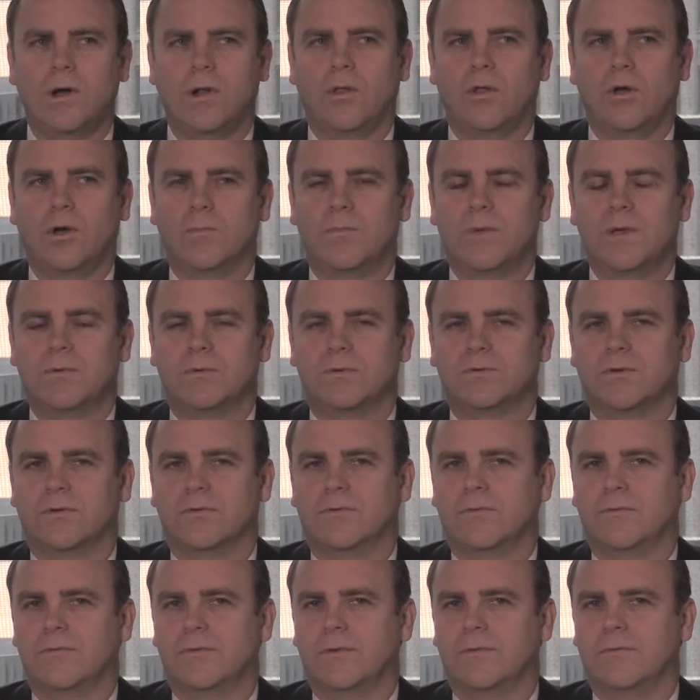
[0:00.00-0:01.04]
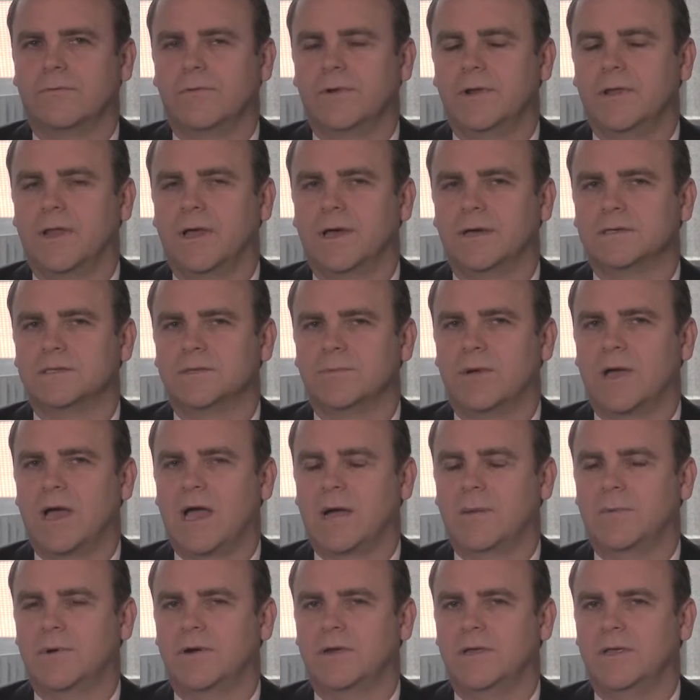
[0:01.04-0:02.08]
I think what a lot of people don't realize
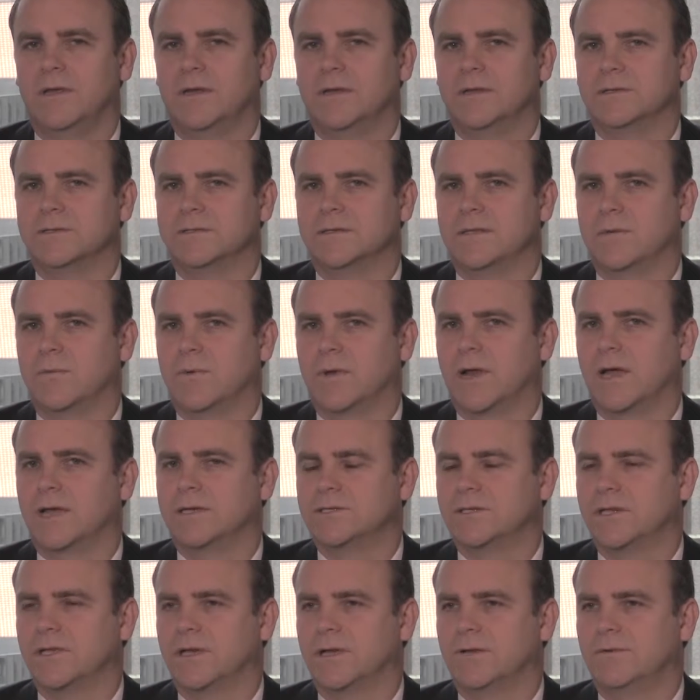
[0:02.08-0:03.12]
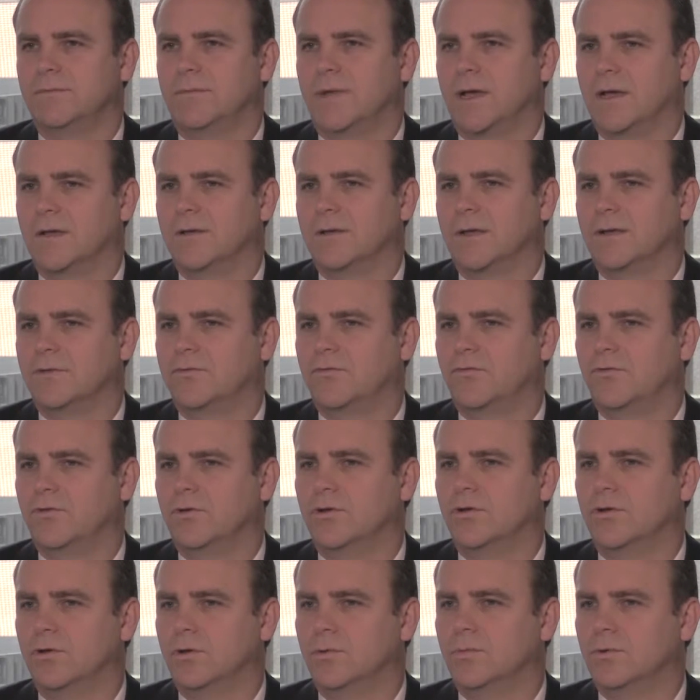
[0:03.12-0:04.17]
about Aberdeen is that we're actually a
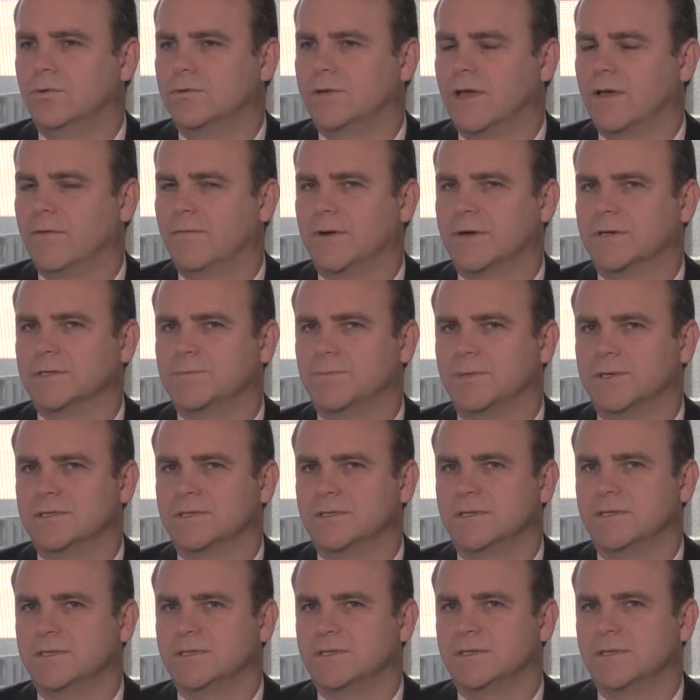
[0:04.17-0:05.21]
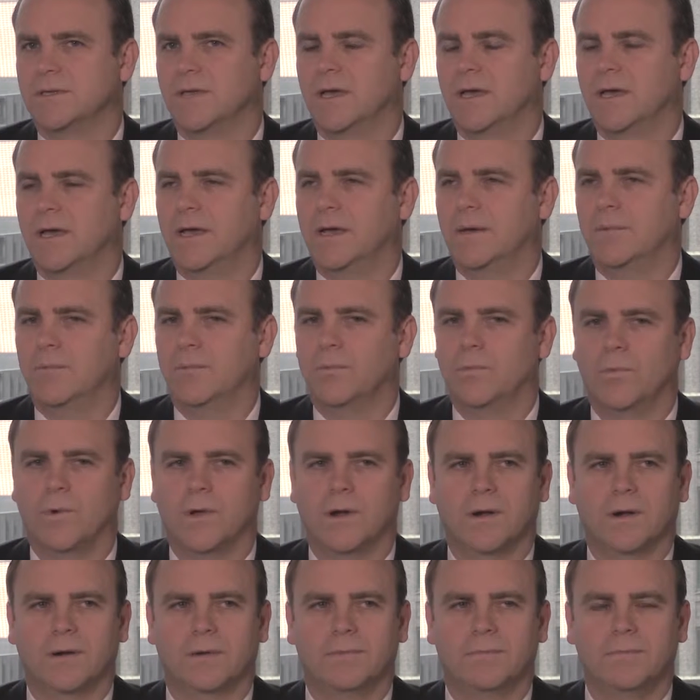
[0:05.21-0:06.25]
true global diverse business.
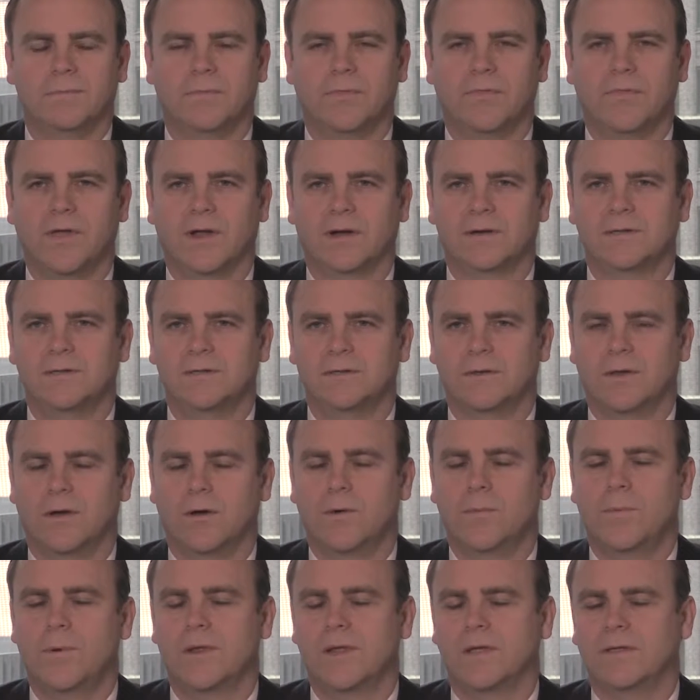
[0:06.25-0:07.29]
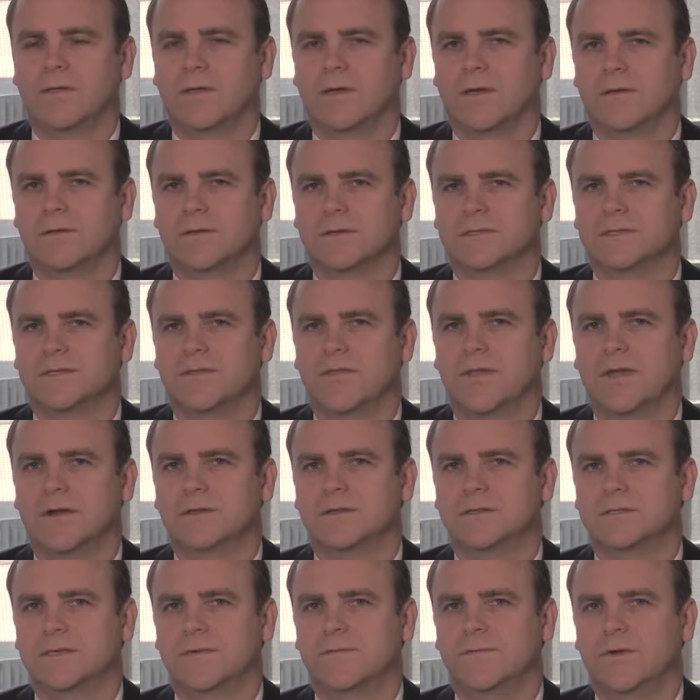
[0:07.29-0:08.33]
We're operating out of
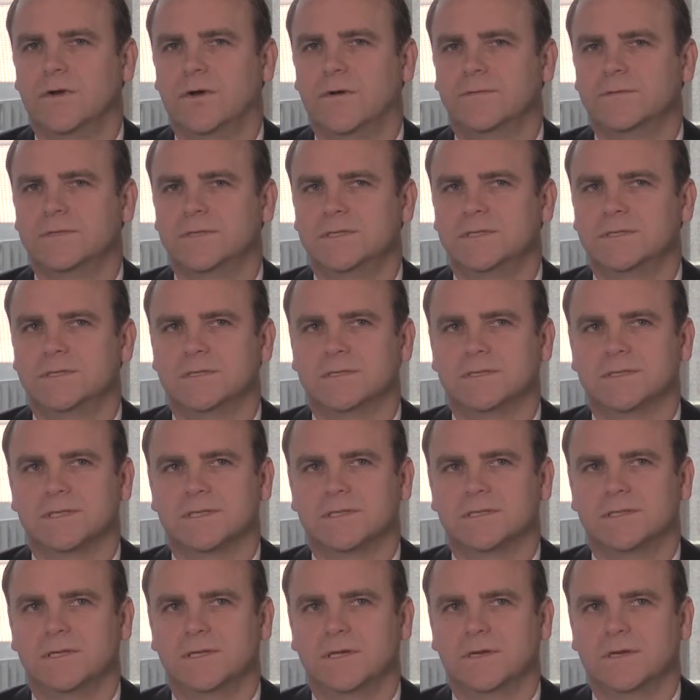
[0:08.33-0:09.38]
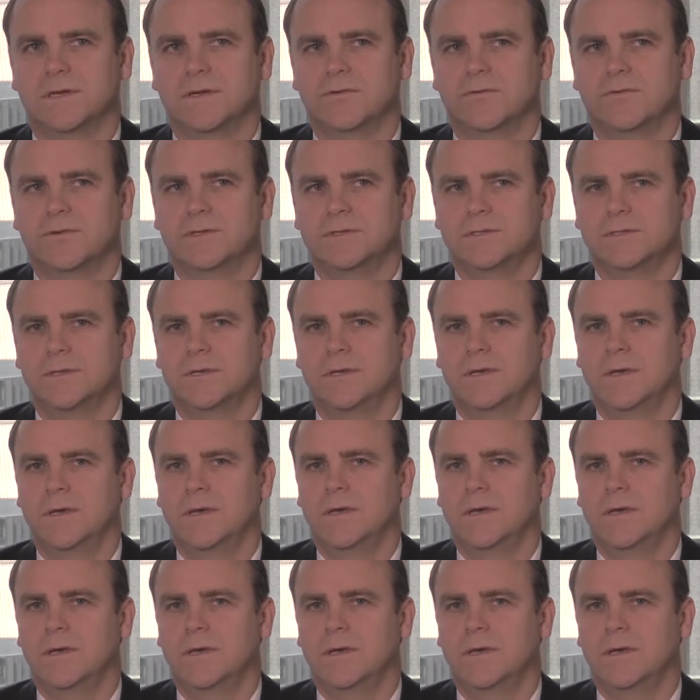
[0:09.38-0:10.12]
37 offices in 16 countries.